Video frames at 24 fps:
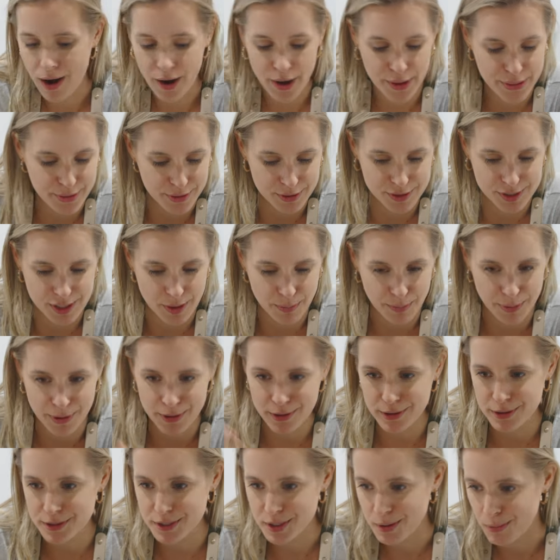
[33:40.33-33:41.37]
other
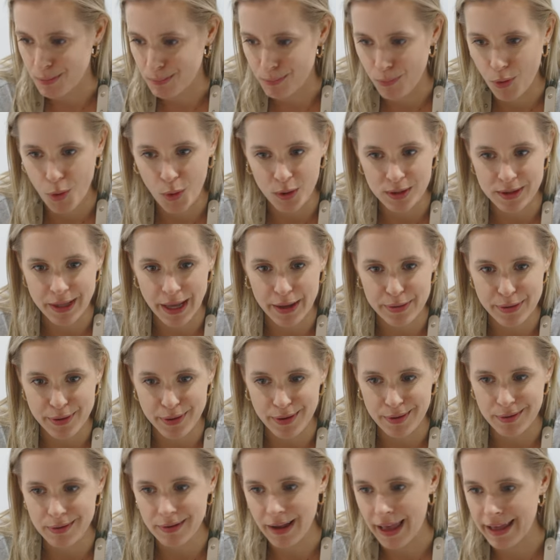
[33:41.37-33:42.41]
zippers, more
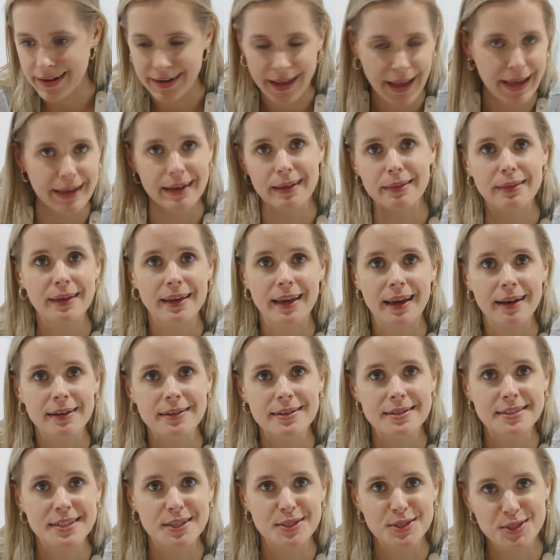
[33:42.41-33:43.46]
leather, and anything
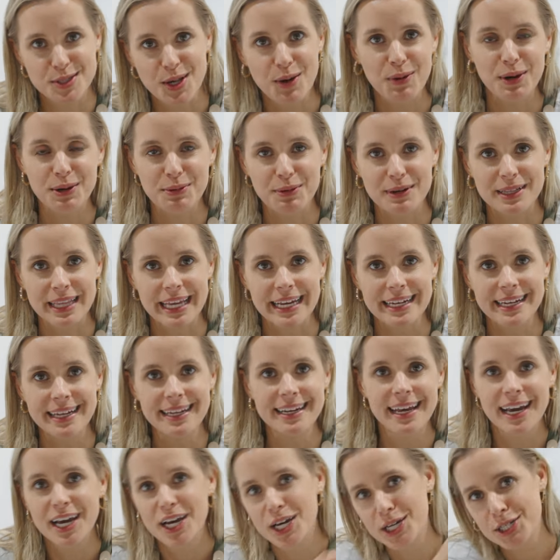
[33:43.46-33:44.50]
else sewing
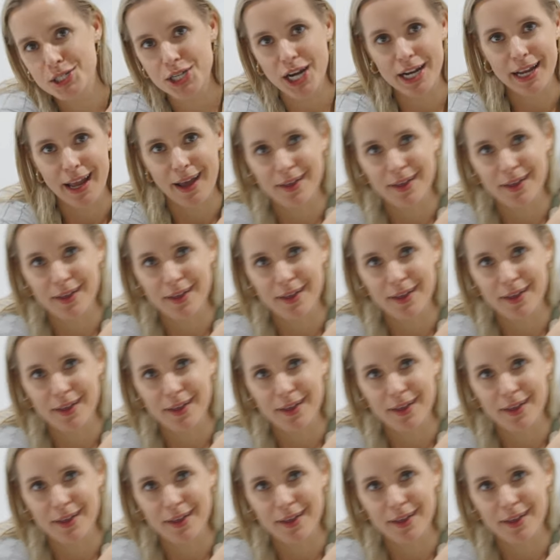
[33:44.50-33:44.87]
related, check